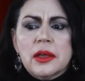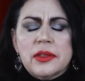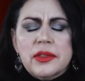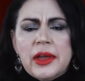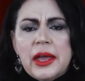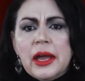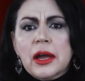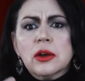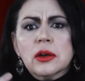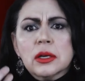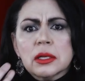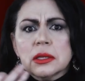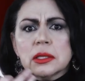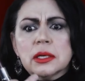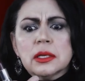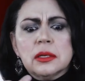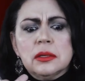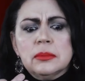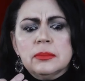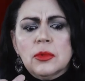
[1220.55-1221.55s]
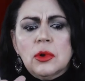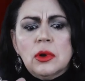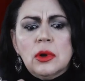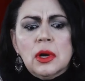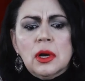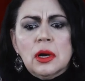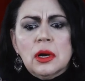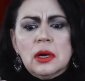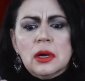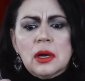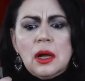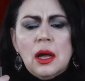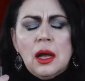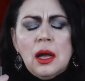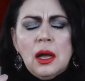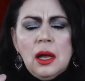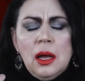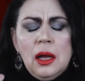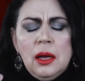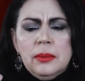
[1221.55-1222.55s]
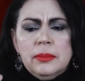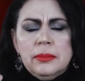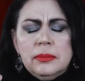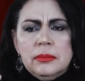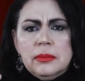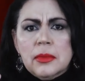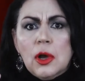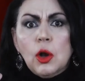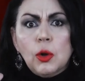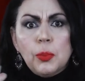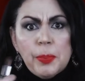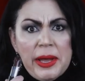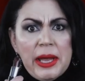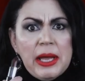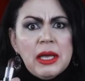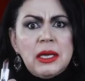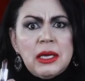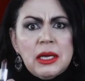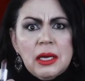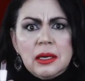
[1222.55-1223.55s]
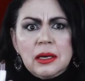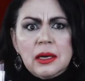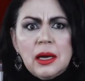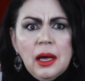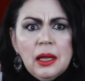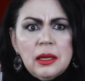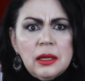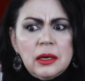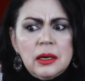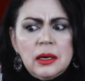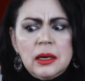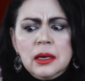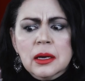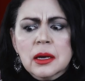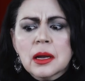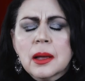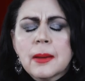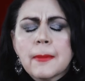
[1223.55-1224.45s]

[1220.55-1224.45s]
they are a little more opaque in color,